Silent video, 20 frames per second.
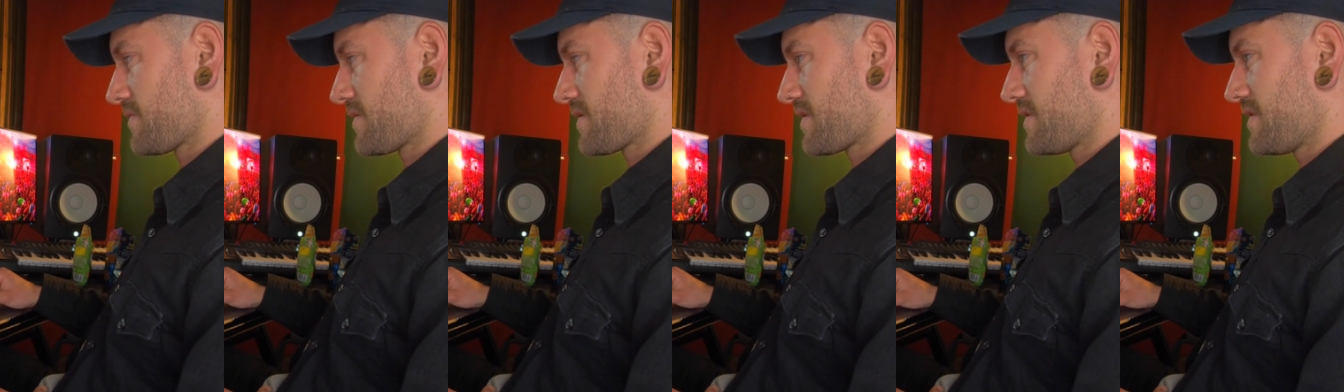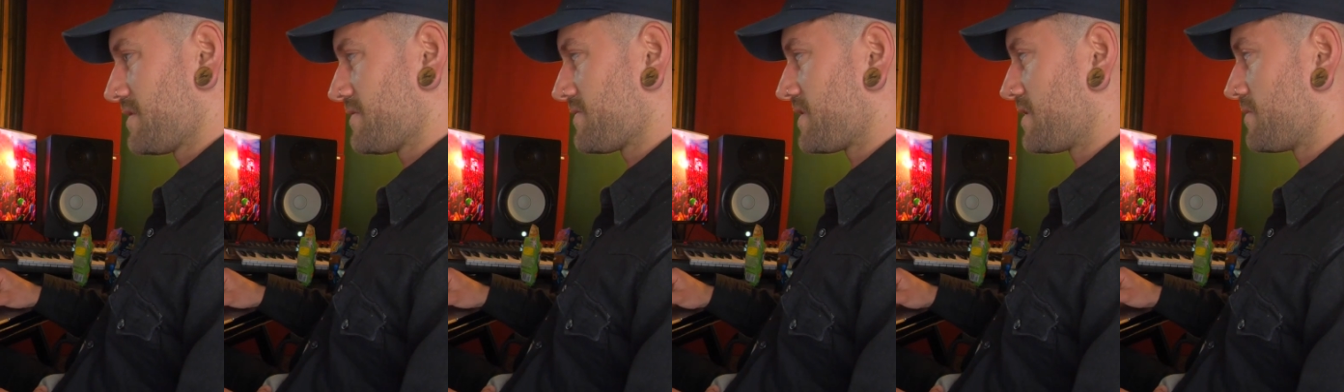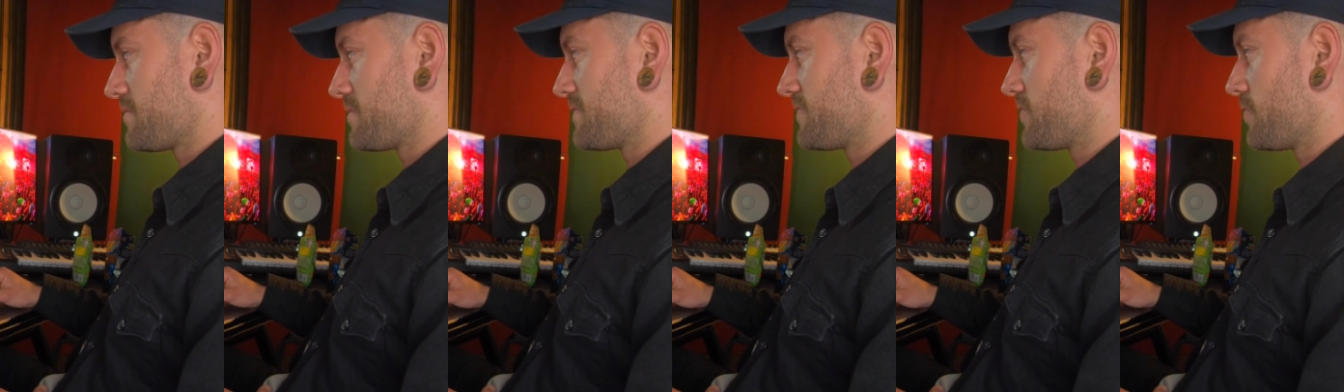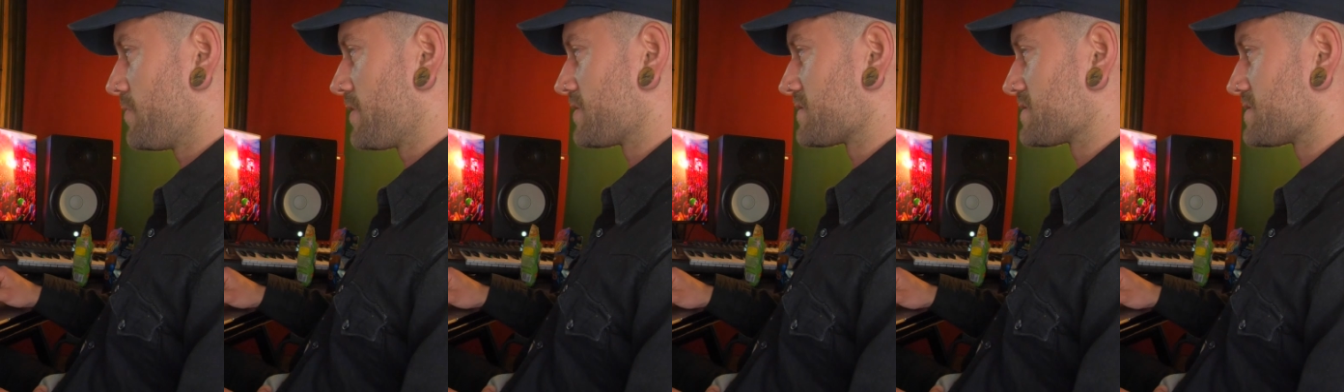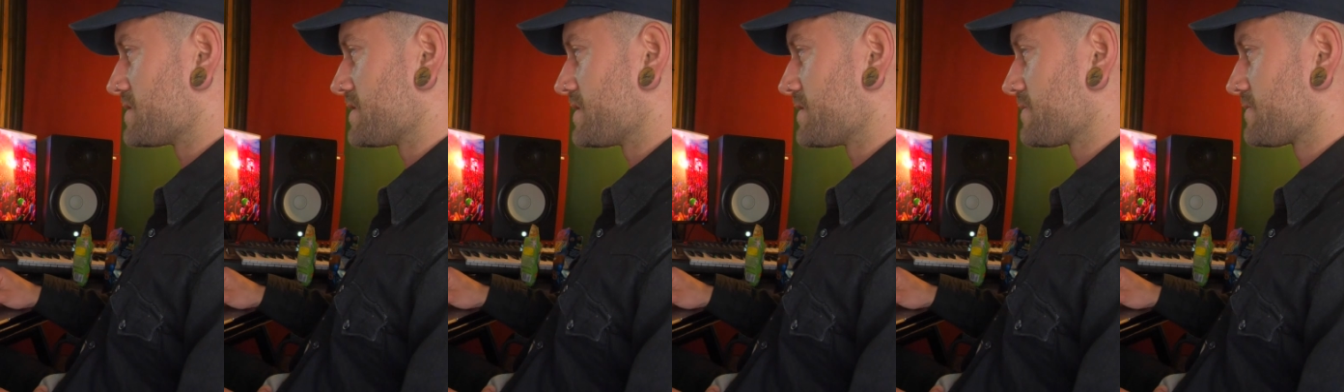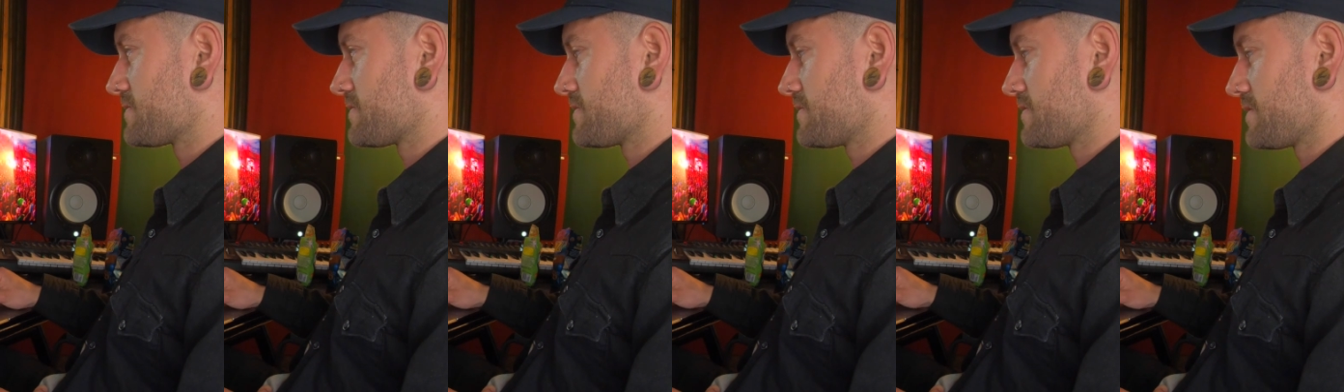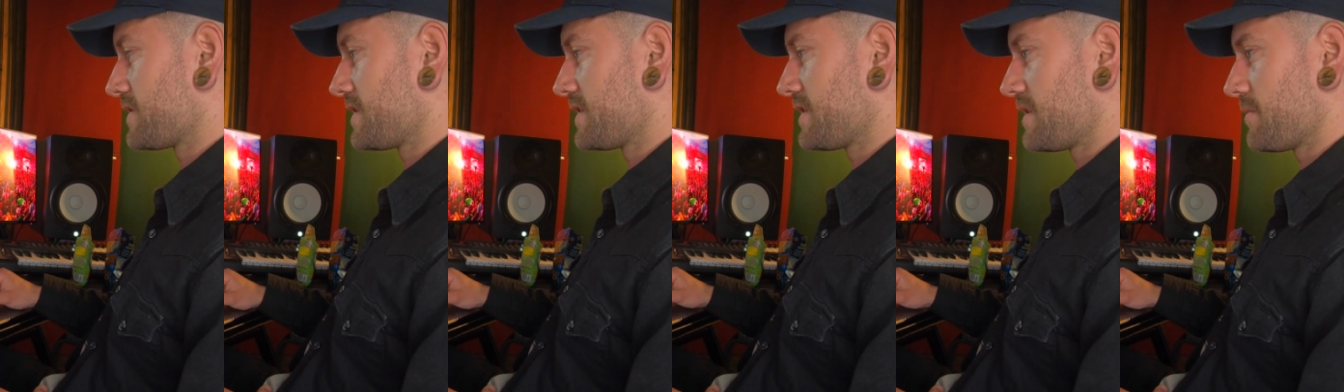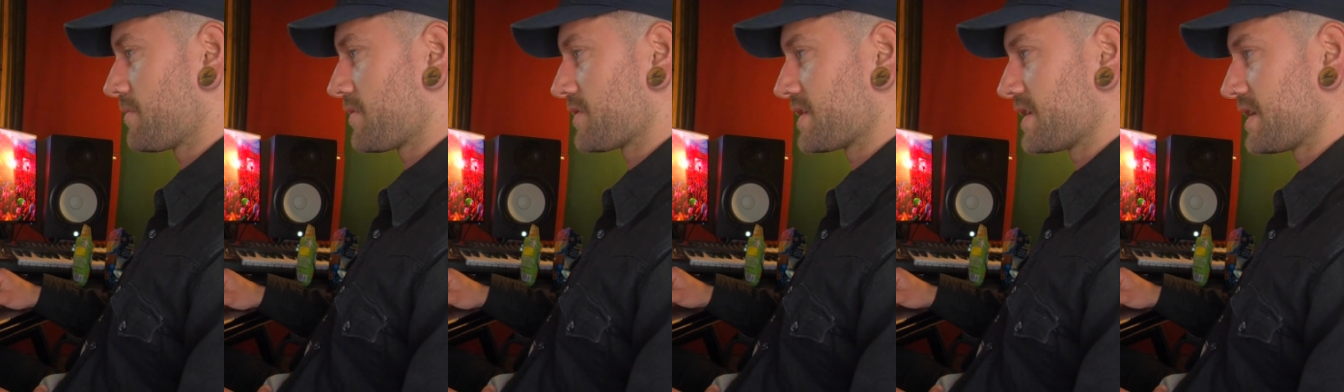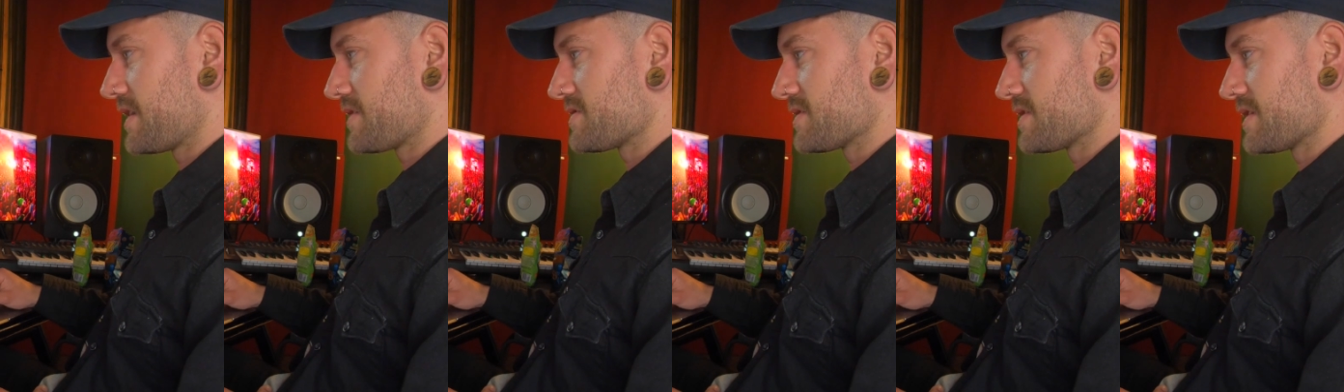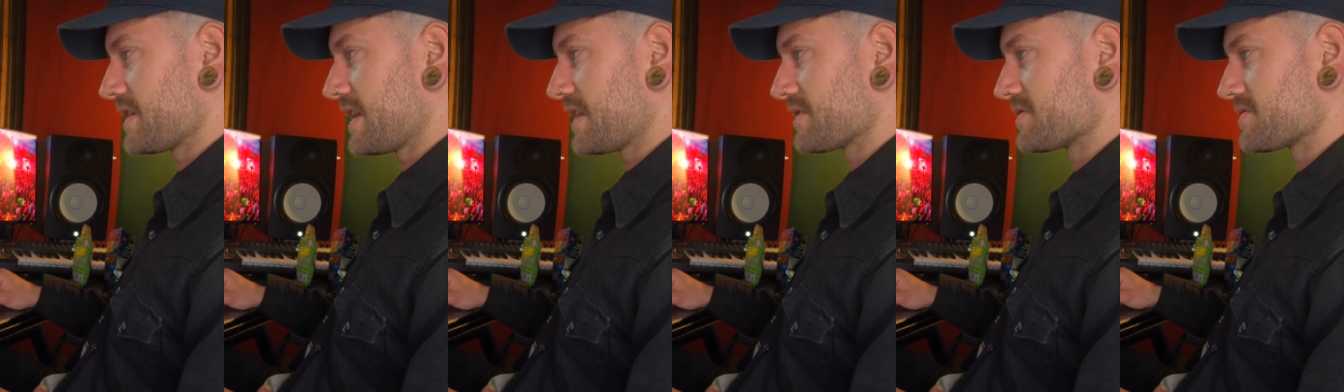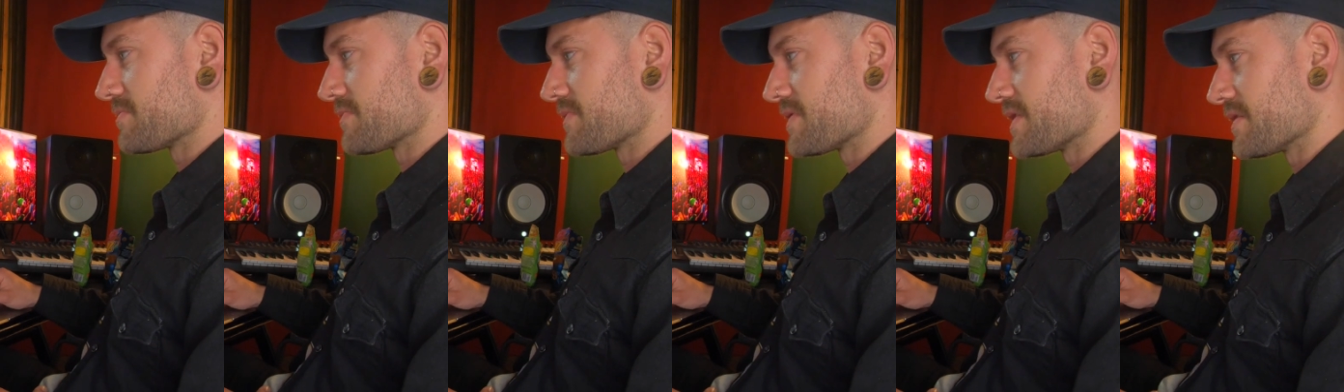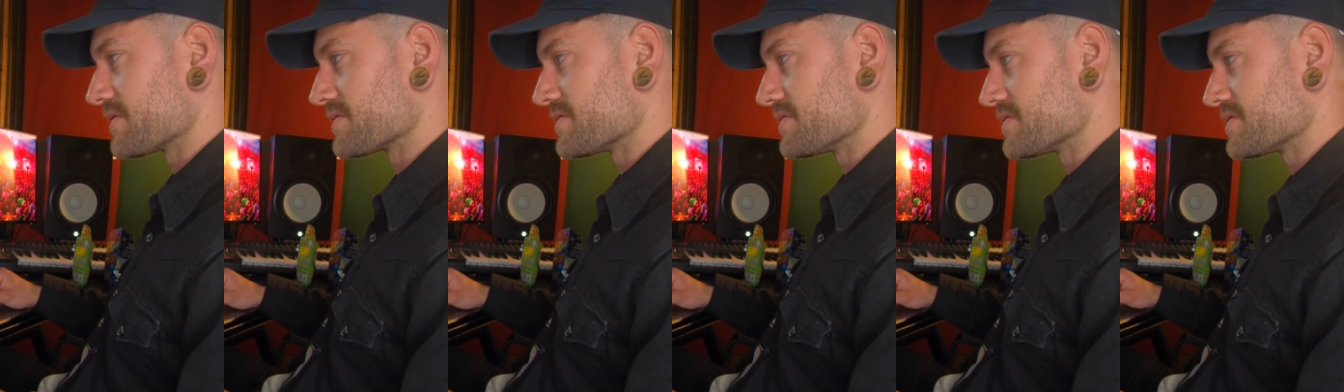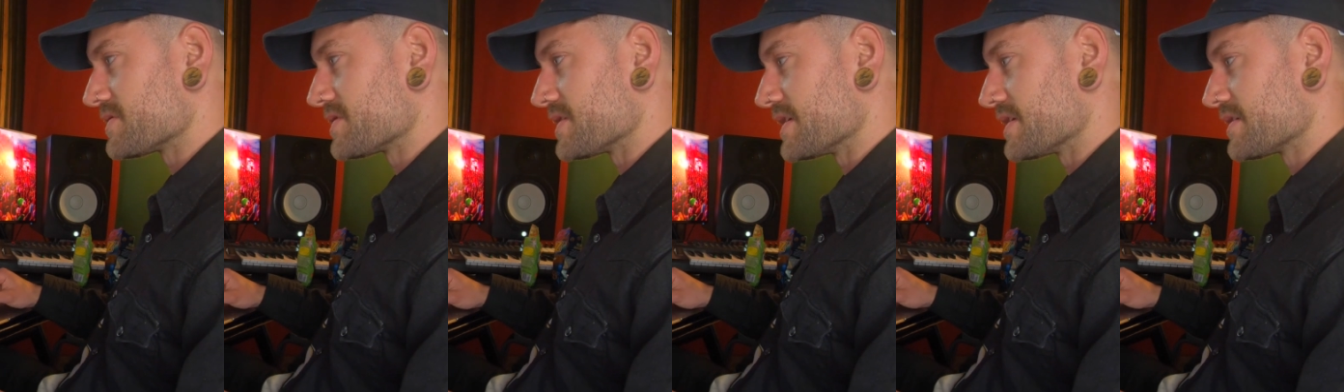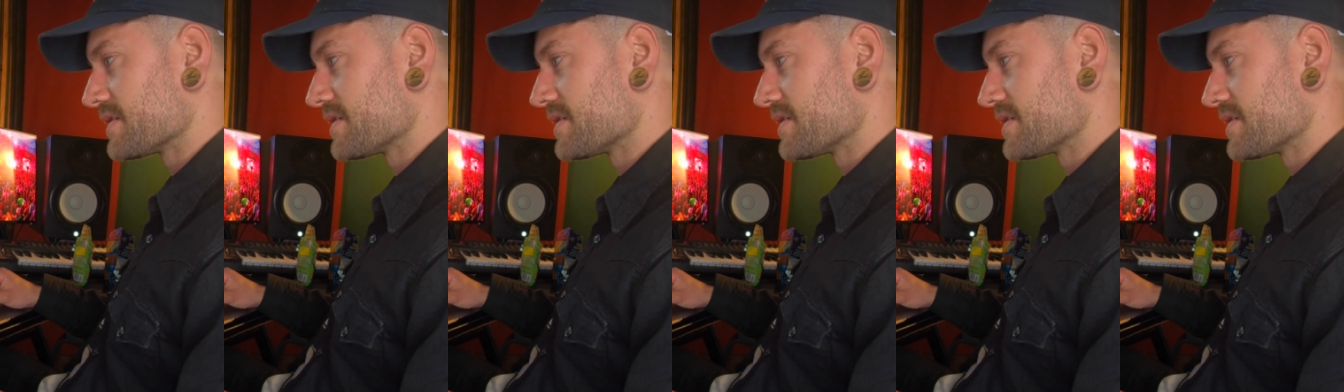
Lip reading: In fact, before we continue, right, I'm going to actually add something else in just here,